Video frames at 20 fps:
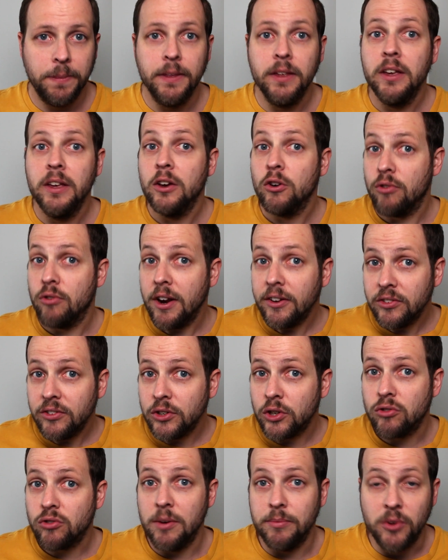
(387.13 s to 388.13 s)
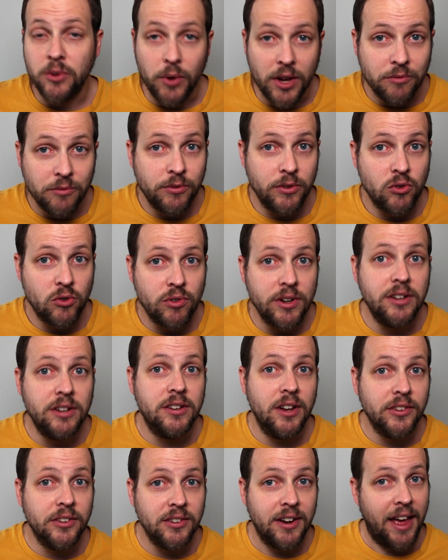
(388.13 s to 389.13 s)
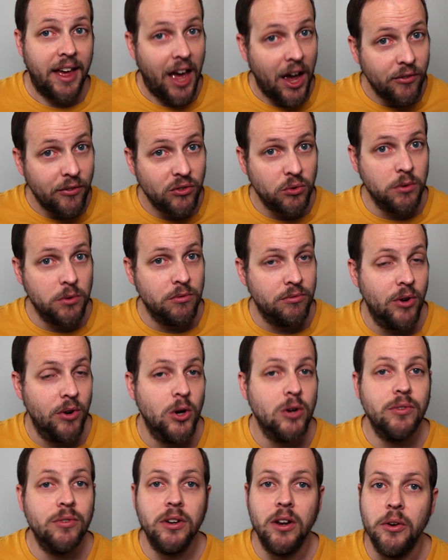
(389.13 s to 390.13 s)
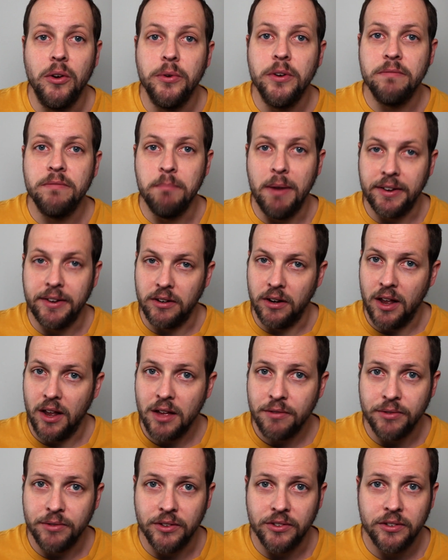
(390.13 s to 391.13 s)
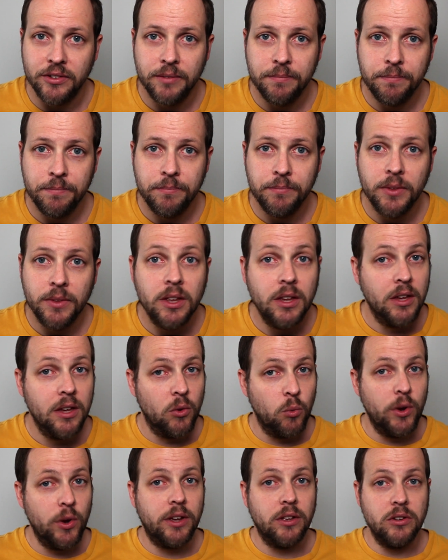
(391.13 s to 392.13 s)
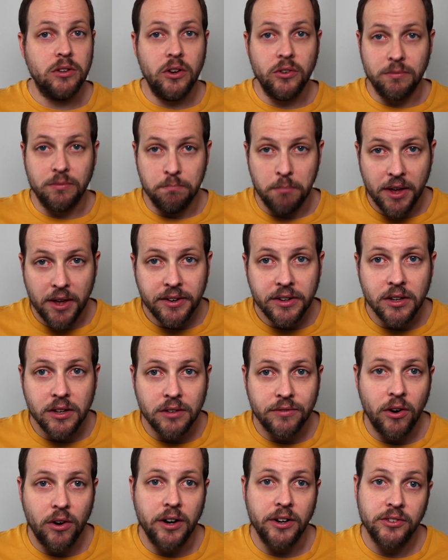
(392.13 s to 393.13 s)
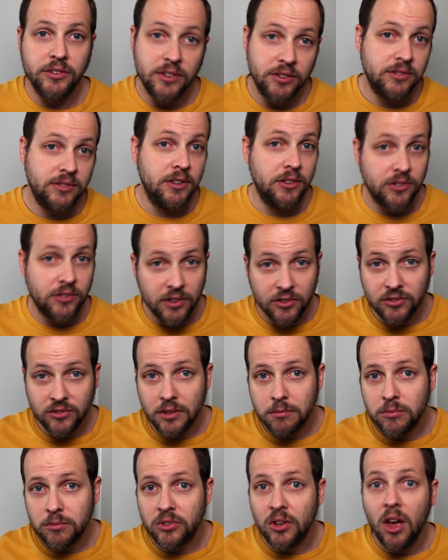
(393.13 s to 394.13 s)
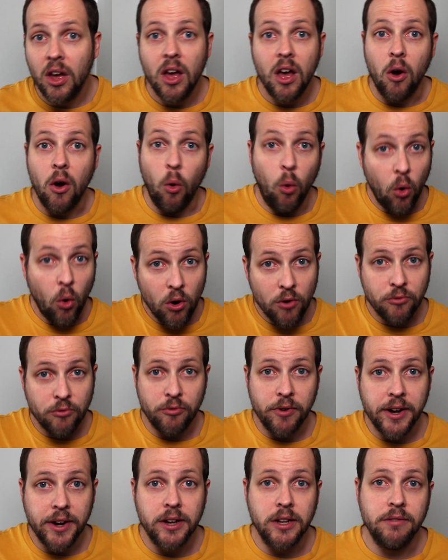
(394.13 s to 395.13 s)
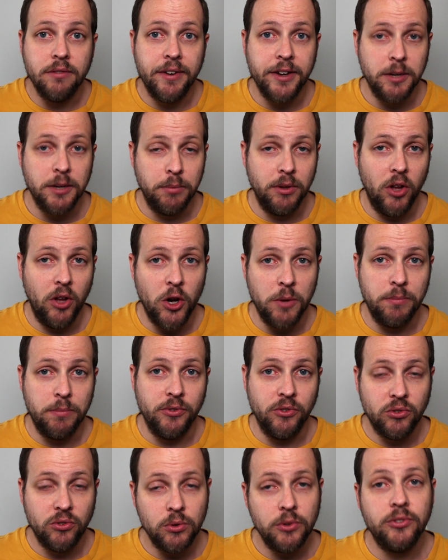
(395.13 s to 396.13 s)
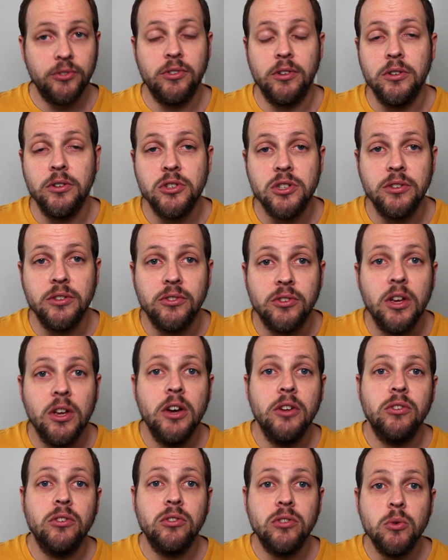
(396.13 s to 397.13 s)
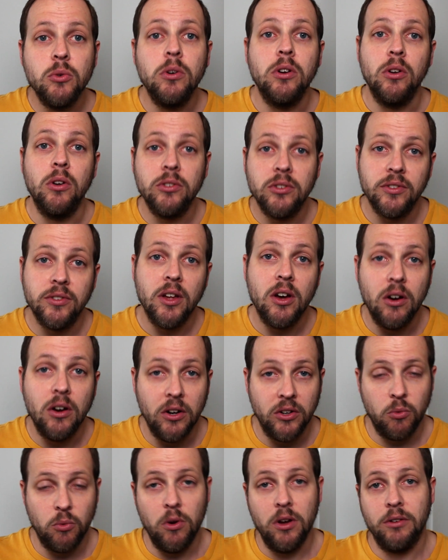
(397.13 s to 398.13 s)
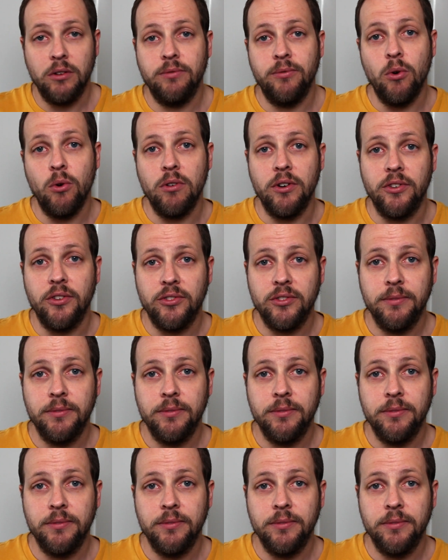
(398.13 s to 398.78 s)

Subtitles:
Creating a crypto inventory doesn't have to involve a load of manual effort. We can use many of our existing systems or freely available open source solutions to do a lot of the hard work for us.